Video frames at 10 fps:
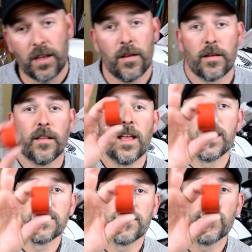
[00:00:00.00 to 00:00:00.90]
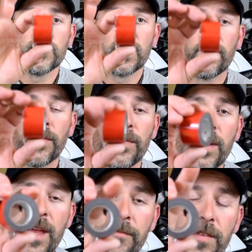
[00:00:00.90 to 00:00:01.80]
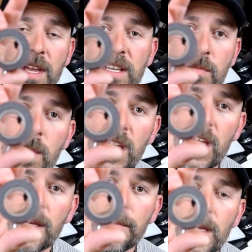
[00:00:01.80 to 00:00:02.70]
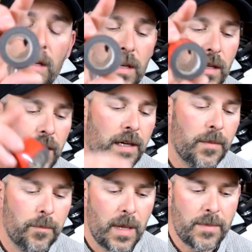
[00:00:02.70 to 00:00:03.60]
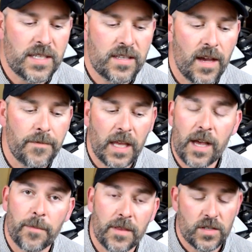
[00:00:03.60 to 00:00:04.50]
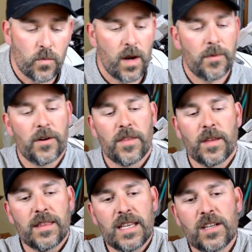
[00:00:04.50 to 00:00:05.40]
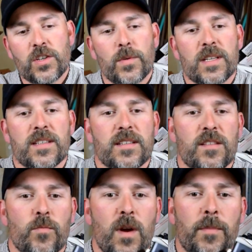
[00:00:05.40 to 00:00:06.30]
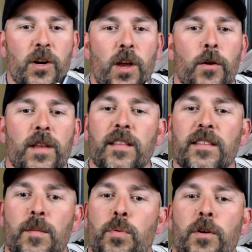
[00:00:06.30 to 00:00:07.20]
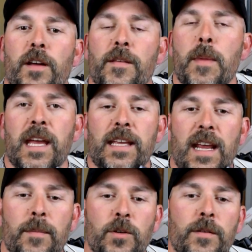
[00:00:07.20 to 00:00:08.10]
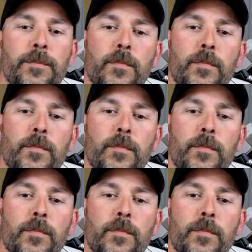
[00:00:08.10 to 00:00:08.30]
along the lines of using the 3M VSB, maybe scuffing up this rubber. The issue is the rubber coating that they put on the mic adapter.